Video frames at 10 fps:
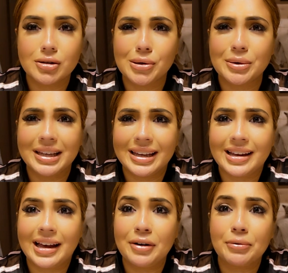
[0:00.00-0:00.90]
So
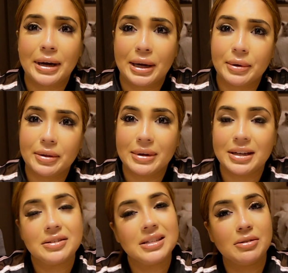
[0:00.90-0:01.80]
get unready with me.
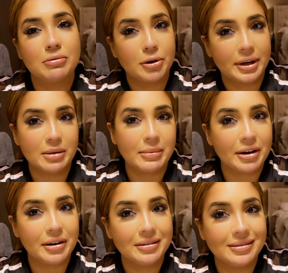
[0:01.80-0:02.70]
Do you see Rory in the
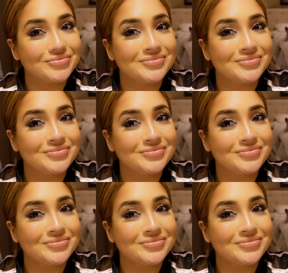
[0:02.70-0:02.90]
background?